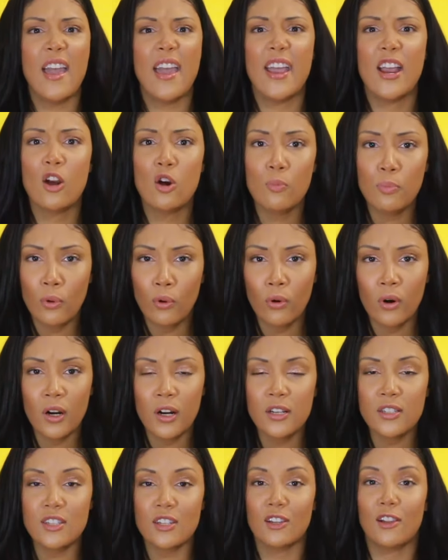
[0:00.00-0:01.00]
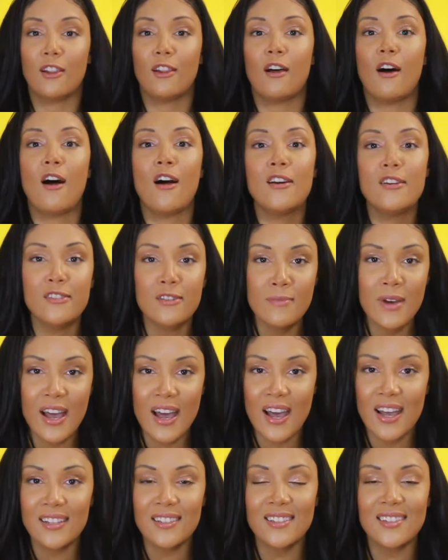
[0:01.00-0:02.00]
airports,
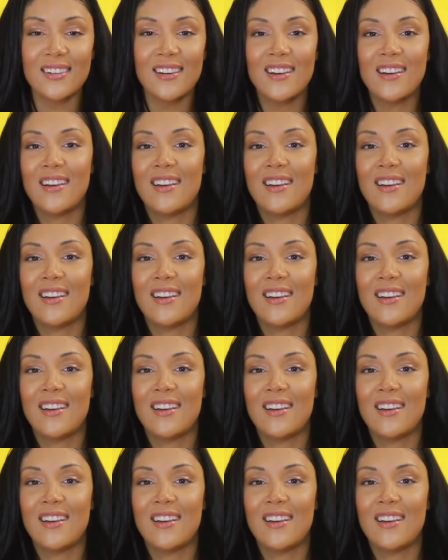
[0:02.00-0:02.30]
laundromats,